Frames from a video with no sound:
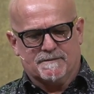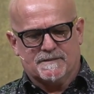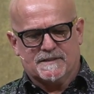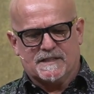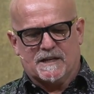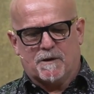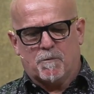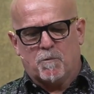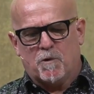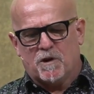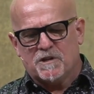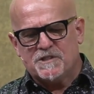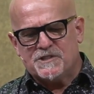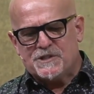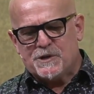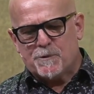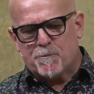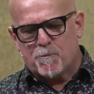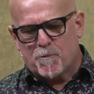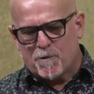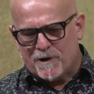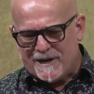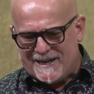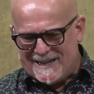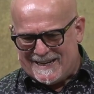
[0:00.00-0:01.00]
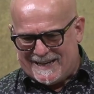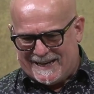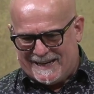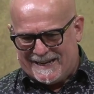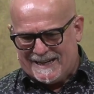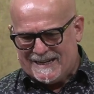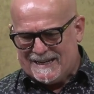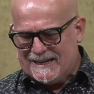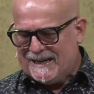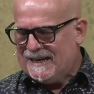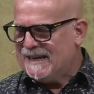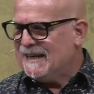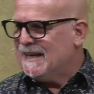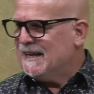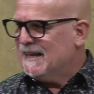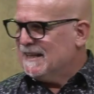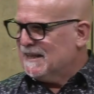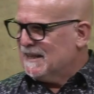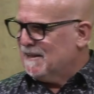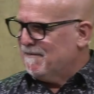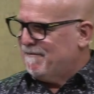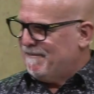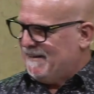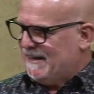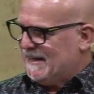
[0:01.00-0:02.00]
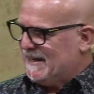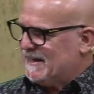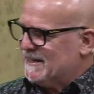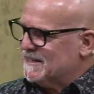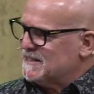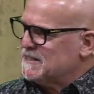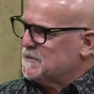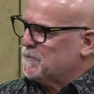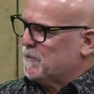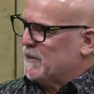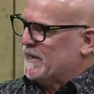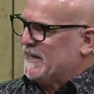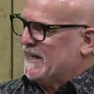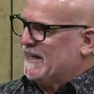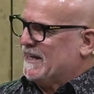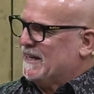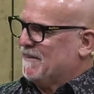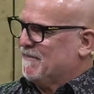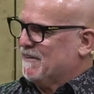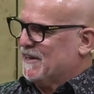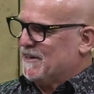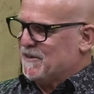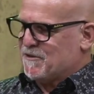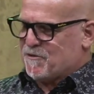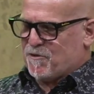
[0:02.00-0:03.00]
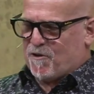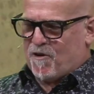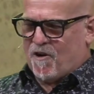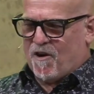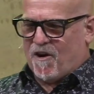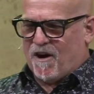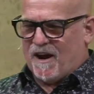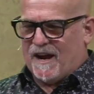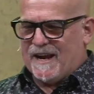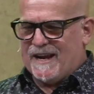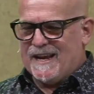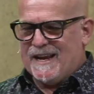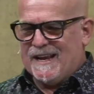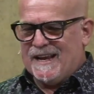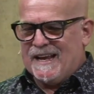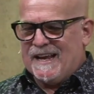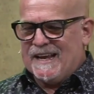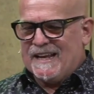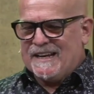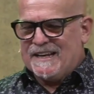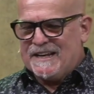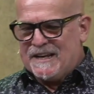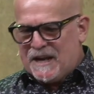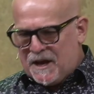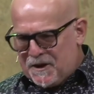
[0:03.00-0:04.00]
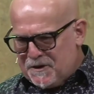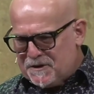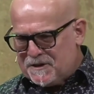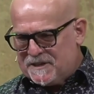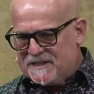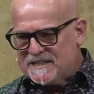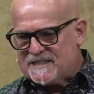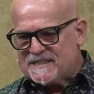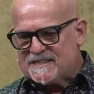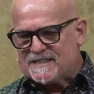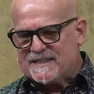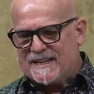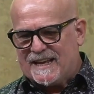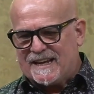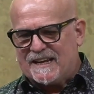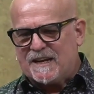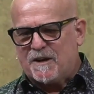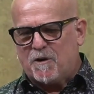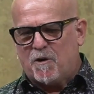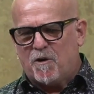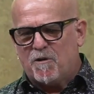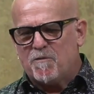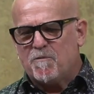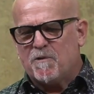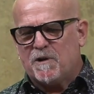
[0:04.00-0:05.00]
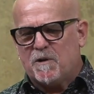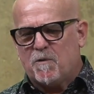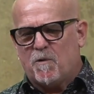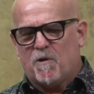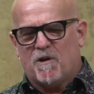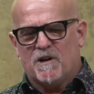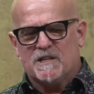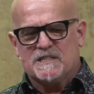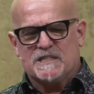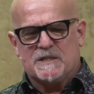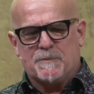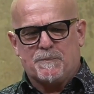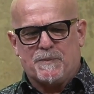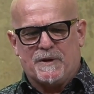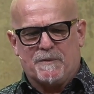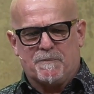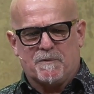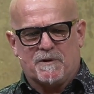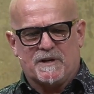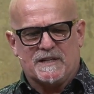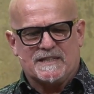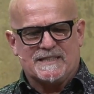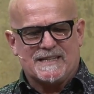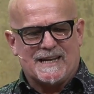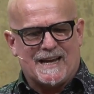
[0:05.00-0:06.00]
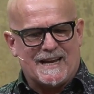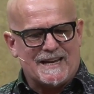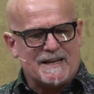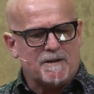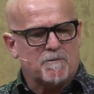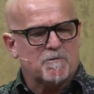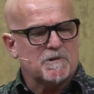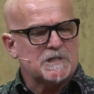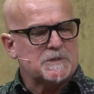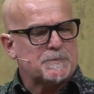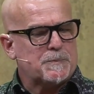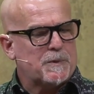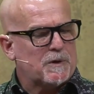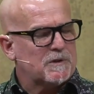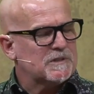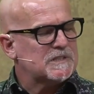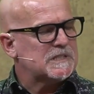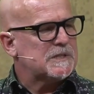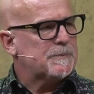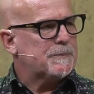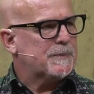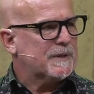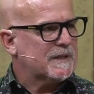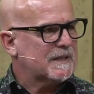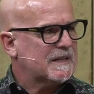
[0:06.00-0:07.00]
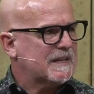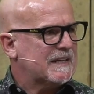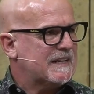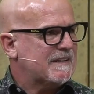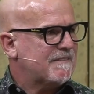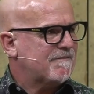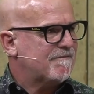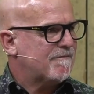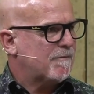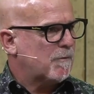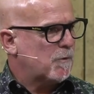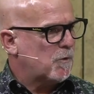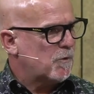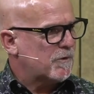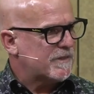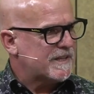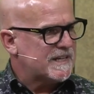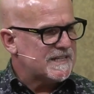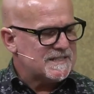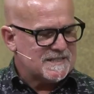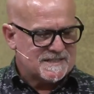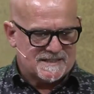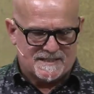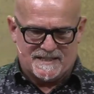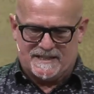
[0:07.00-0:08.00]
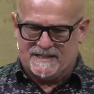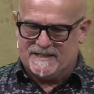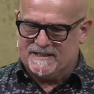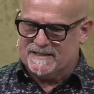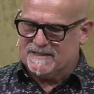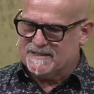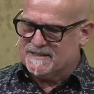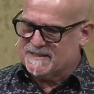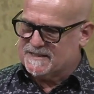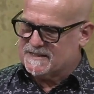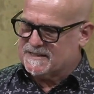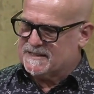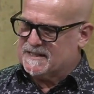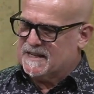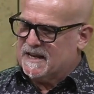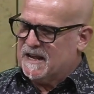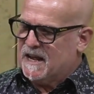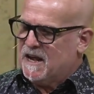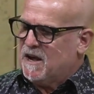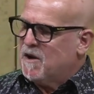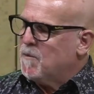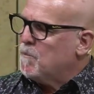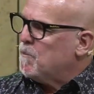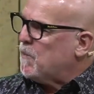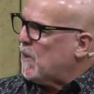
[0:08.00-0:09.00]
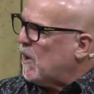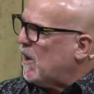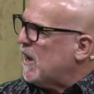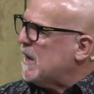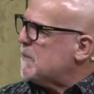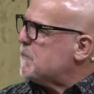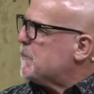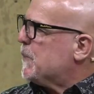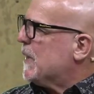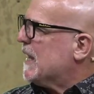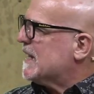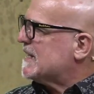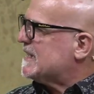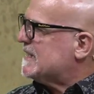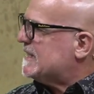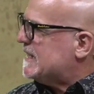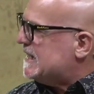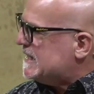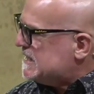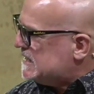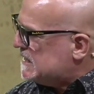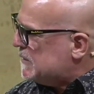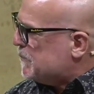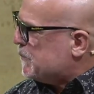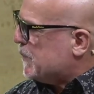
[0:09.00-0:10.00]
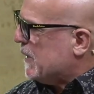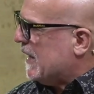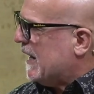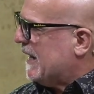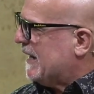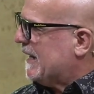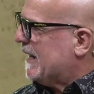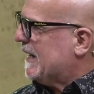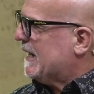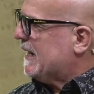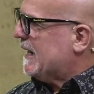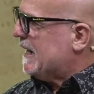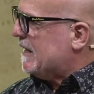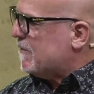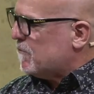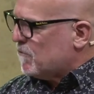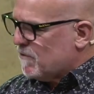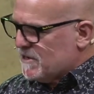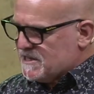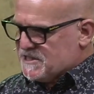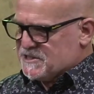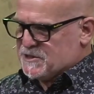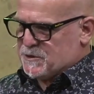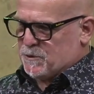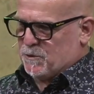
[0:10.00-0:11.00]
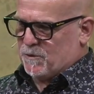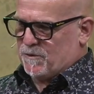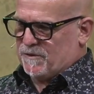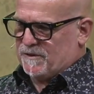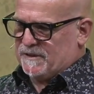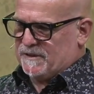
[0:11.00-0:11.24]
So whilst you're reading Leviticus, when you give it a try, notice that God requires the people to take responsibility for their sins by participating in ritual.